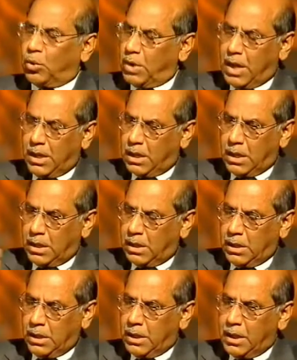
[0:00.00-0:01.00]
No.
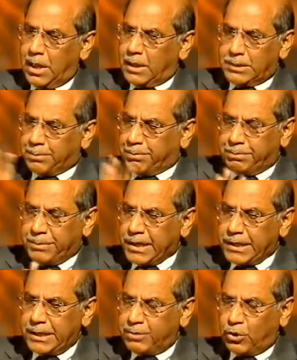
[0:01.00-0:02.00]

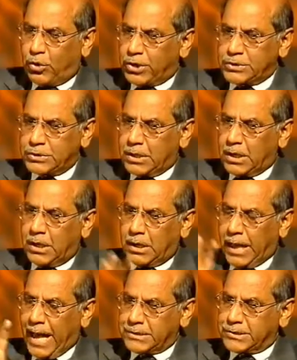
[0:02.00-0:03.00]
Merely because
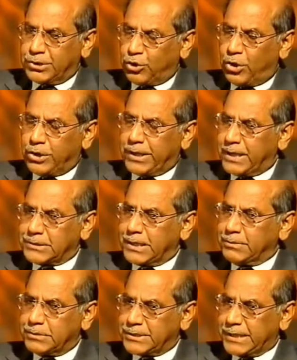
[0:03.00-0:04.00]
Axelrod has
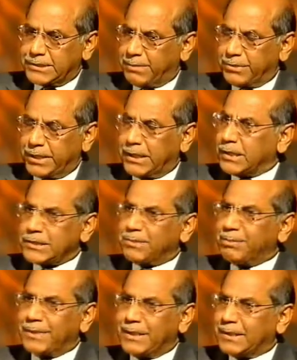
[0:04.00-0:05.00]
said something
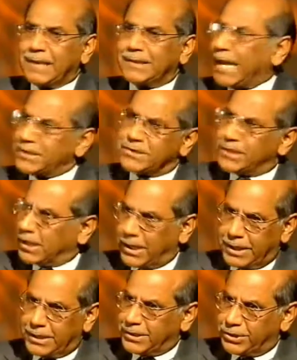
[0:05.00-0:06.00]
doesn't mean that that is the
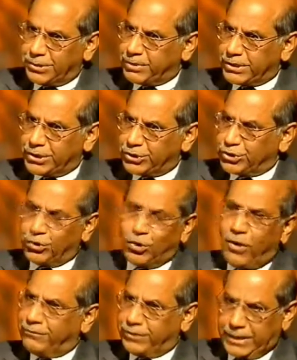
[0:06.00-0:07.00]
correct
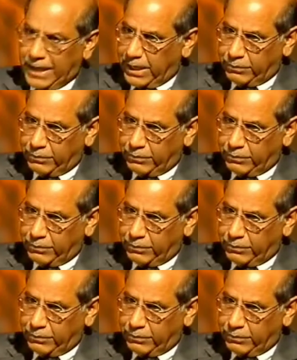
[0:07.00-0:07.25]
interpretation of the